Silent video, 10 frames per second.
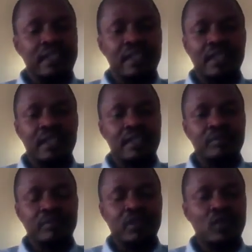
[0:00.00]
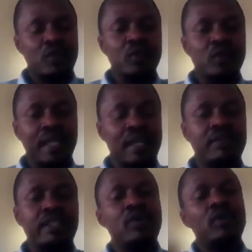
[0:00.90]

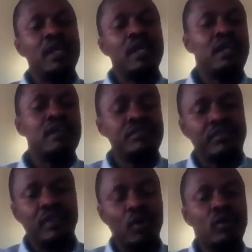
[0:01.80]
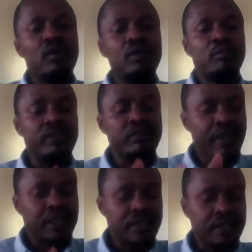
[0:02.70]
Unilever, they all have local
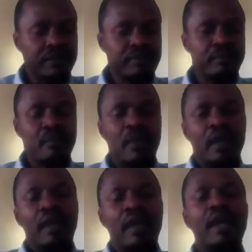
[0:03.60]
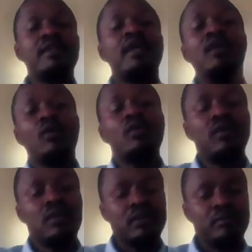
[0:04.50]
manufacturing and then
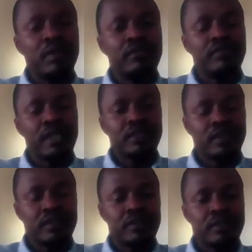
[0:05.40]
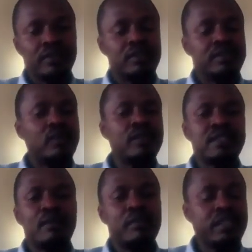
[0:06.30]
local manufacturers. So it's always
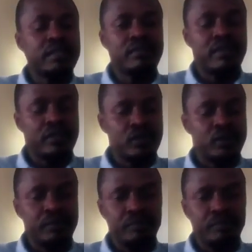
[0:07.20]
a mix of the two.